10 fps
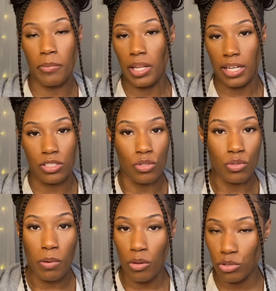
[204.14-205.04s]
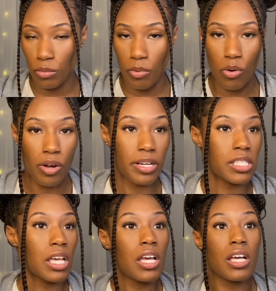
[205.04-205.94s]
like to use poster
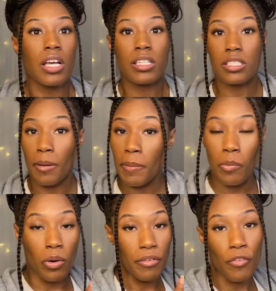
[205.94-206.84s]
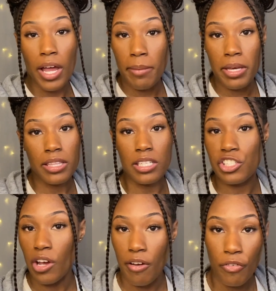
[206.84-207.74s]
boards. Some people want to frame it. This
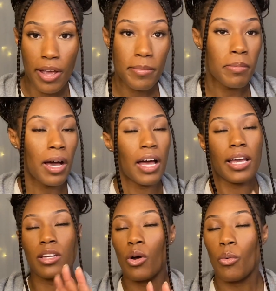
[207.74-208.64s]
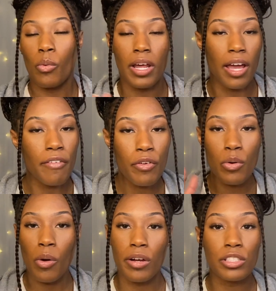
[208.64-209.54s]
year I framed mine. Whatever
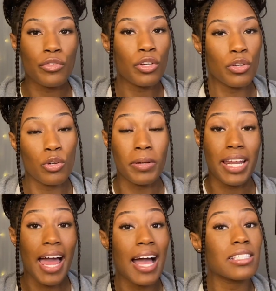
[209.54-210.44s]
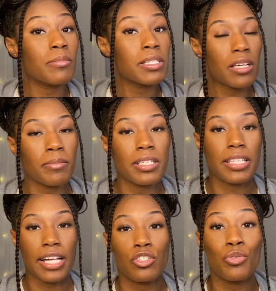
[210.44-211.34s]
works for you, but it has to be something
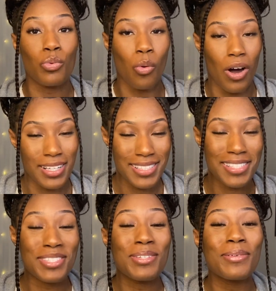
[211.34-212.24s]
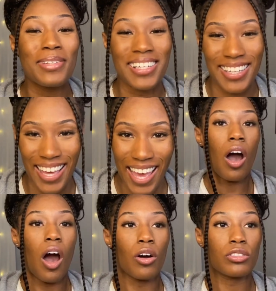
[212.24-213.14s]
that you want to look at.
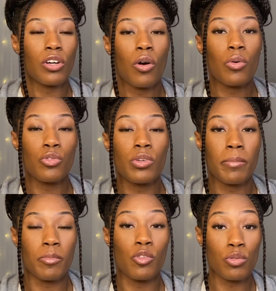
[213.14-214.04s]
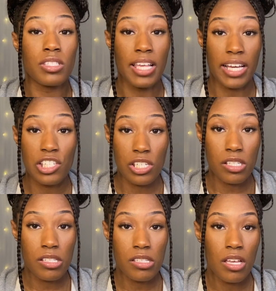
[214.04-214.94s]
Also, you can do
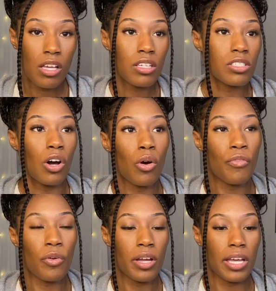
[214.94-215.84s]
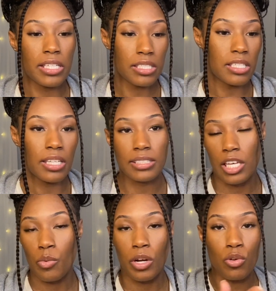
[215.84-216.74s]
sections. So for instance, let's say
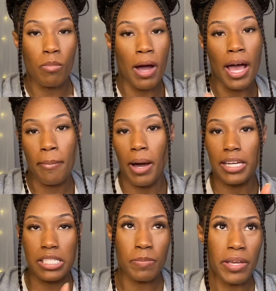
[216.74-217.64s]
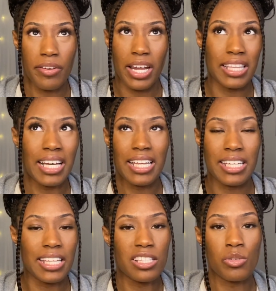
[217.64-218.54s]
you want to do mind, body, spirit. I think I
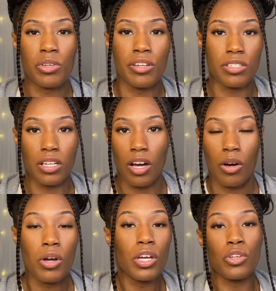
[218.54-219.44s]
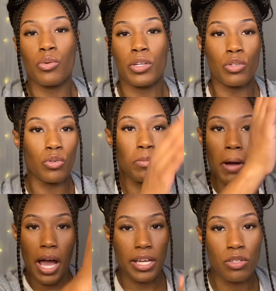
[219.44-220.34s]
did that 2 years ago. You would do
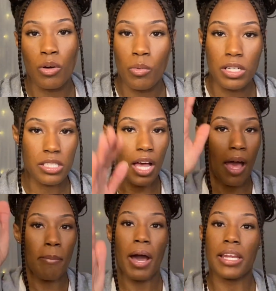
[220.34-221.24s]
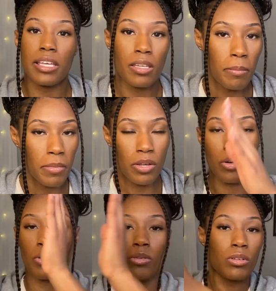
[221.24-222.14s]
mind on one side, body in the
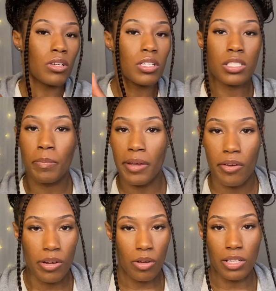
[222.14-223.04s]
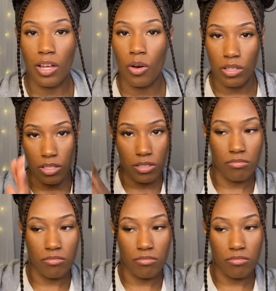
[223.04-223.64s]
middle, spirit on the